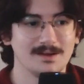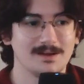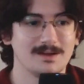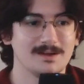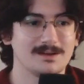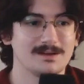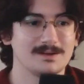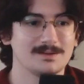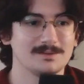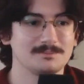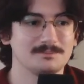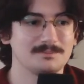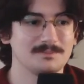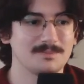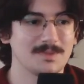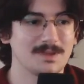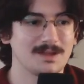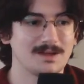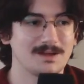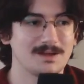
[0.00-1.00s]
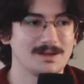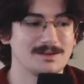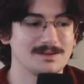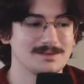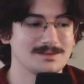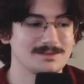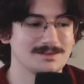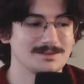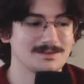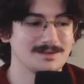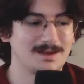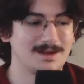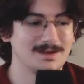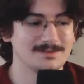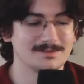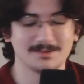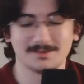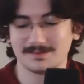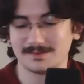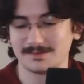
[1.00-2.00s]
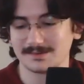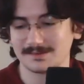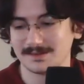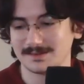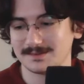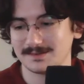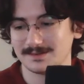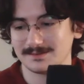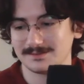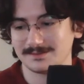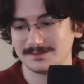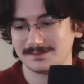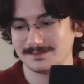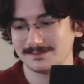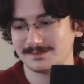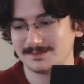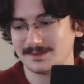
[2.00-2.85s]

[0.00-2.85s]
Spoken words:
Honestly, something like this,